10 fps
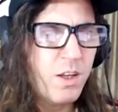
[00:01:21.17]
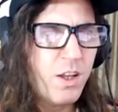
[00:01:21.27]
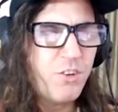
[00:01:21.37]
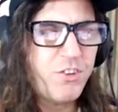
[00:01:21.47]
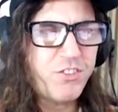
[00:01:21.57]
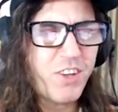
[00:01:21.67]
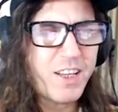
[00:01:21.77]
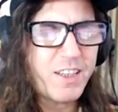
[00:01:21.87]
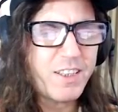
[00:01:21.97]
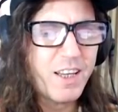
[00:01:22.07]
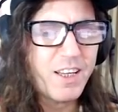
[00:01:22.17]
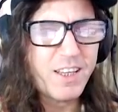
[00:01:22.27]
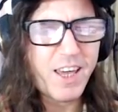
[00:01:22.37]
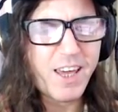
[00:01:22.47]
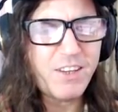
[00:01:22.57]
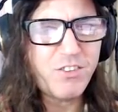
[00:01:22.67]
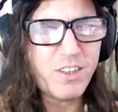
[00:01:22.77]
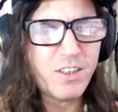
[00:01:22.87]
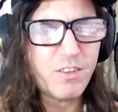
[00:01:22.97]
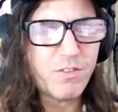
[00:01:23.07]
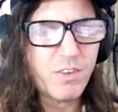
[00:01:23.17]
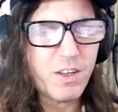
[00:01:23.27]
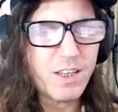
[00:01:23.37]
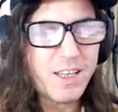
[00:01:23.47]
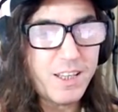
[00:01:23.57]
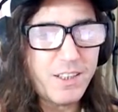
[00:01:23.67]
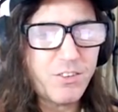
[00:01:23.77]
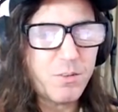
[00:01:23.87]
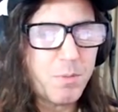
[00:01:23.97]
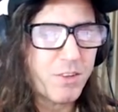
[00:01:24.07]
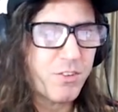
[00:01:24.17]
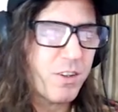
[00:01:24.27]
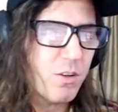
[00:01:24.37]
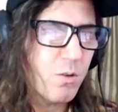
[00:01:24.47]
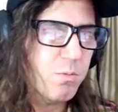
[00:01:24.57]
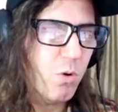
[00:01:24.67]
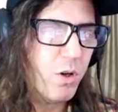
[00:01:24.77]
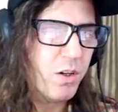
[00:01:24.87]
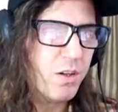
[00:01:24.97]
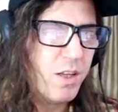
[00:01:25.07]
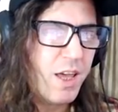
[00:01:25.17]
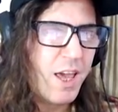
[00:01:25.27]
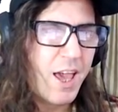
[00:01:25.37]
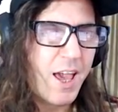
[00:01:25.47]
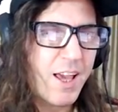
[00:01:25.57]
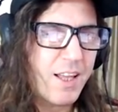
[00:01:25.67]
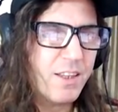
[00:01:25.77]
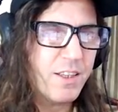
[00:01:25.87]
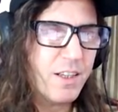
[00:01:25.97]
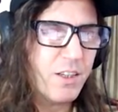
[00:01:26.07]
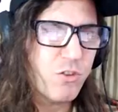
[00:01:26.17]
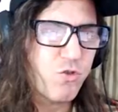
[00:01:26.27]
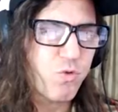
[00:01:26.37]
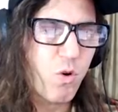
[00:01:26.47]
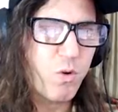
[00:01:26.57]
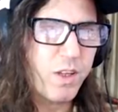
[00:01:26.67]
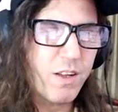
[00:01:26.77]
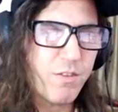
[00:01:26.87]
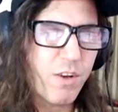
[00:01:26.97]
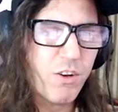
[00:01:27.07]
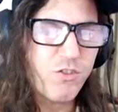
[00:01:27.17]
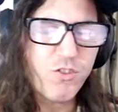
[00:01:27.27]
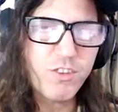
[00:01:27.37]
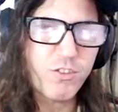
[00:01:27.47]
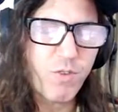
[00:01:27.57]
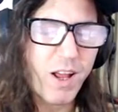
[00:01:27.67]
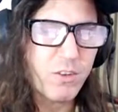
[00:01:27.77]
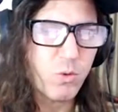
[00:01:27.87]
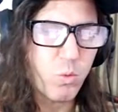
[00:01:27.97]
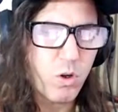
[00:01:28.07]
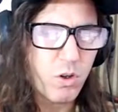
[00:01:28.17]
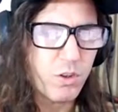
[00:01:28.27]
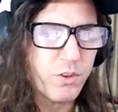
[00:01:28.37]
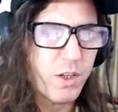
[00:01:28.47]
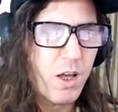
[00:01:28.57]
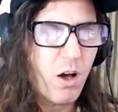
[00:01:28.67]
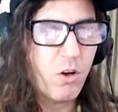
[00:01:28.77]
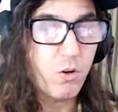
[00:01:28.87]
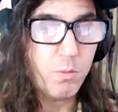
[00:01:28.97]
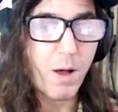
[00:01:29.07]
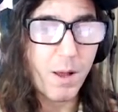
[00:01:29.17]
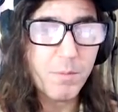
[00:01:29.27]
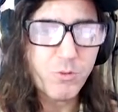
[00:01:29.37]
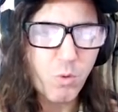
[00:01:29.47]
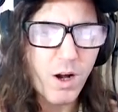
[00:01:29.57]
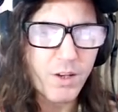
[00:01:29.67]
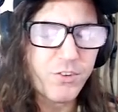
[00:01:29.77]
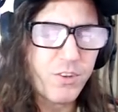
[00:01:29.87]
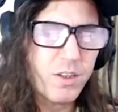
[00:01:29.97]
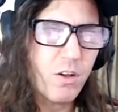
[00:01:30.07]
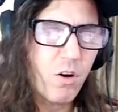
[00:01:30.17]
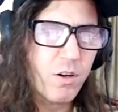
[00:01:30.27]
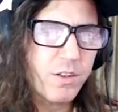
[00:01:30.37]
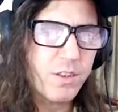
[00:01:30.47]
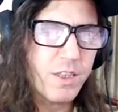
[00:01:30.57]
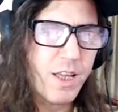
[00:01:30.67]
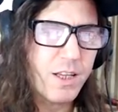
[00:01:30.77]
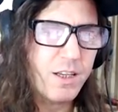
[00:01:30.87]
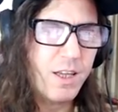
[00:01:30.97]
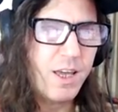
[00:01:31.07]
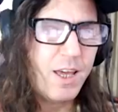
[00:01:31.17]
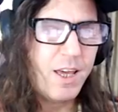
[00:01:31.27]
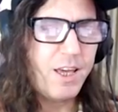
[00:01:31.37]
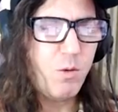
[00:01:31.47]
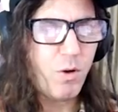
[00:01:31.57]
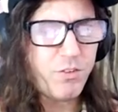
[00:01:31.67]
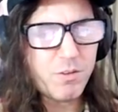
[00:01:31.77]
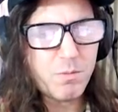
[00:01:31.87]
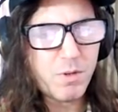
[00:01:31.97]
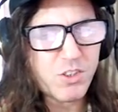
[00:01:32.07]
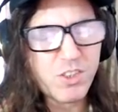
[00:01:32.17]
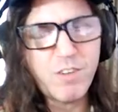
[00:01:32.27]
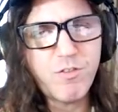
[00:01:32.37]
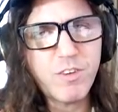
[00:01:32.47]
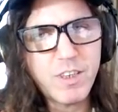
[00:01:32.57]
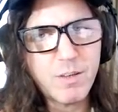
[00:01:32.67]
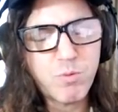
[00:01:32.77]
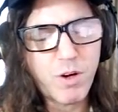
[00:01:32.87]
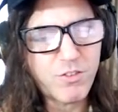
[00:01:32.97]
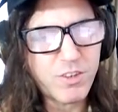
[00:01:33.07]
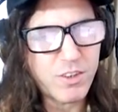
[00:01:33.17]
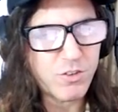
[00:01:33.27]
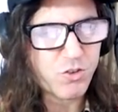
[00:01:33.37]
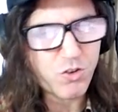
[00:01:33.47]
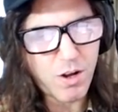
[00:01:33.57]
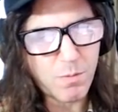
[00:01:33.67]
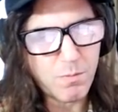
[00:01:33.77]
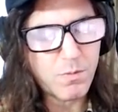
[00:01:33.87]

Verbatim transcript: She cited caging of uh, kids in Mexico border and uh, droning of countries around the world on Obama's watch, and argued that he wasn't much different than President Trump.